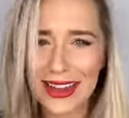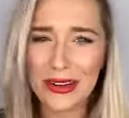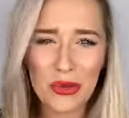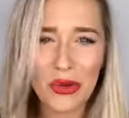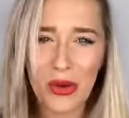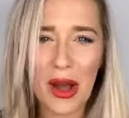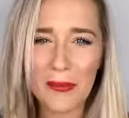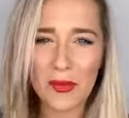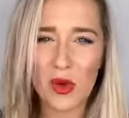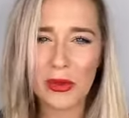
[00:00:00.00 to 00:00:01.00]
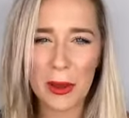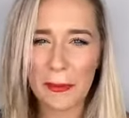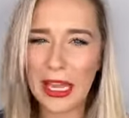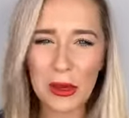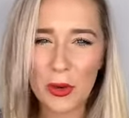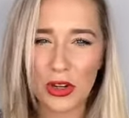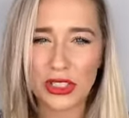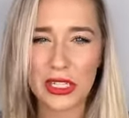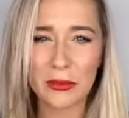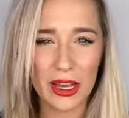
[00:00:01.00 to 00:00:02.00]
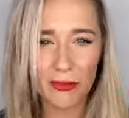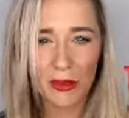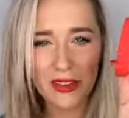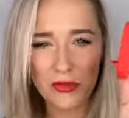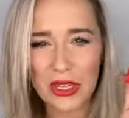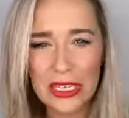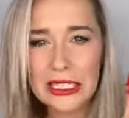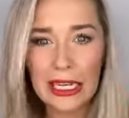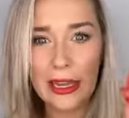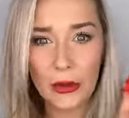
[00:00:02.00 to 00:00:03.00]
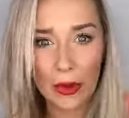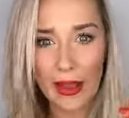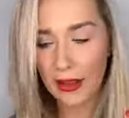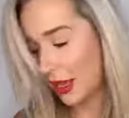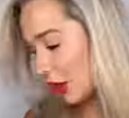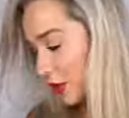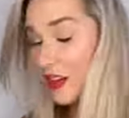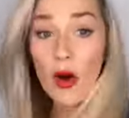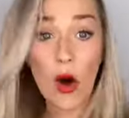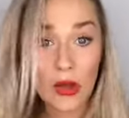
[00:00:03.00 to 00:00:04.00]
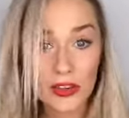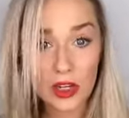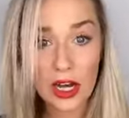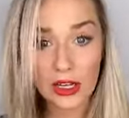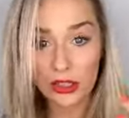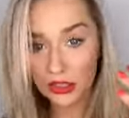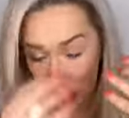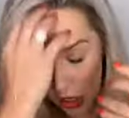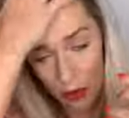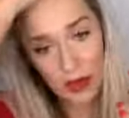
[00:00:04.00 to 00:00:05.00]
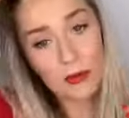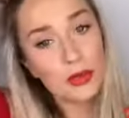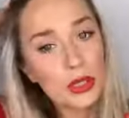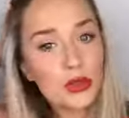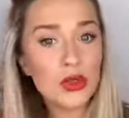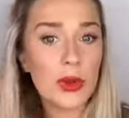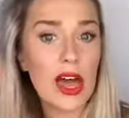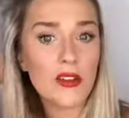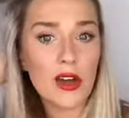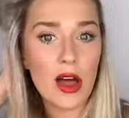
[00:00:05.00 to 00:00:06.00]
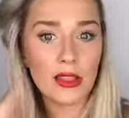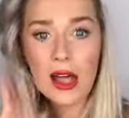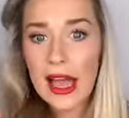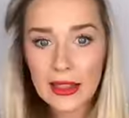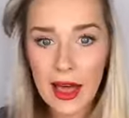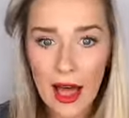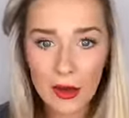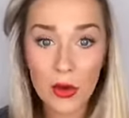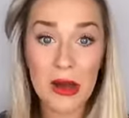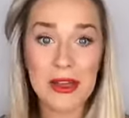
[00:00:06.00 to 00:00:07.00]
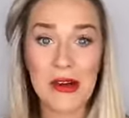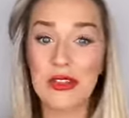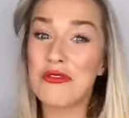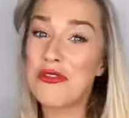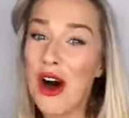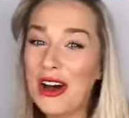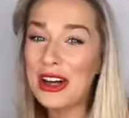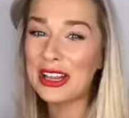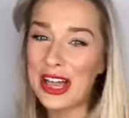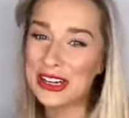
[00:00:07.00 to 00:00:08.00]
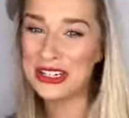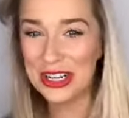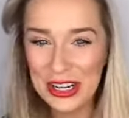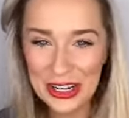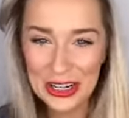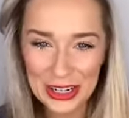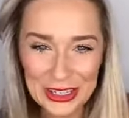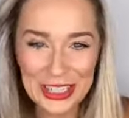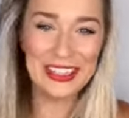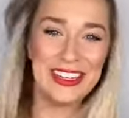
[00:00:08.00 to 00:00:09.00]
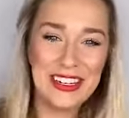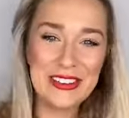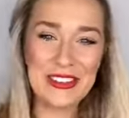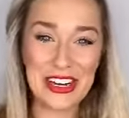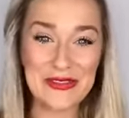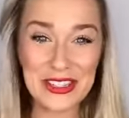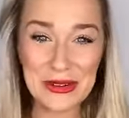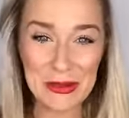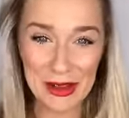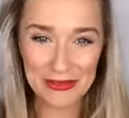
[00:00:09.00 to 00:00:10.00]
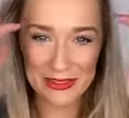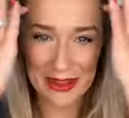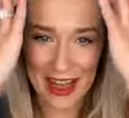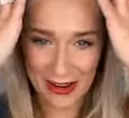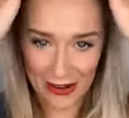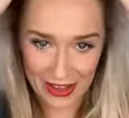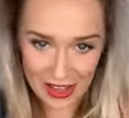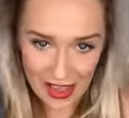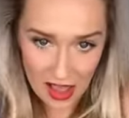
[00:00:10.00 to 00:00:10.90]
I don't know. I'm normally a pink person, but I'm like really digging red. We have all different colors. We have blues. We have a uh, lilac. We're coming out with a fall collection, which I'm super pumped about.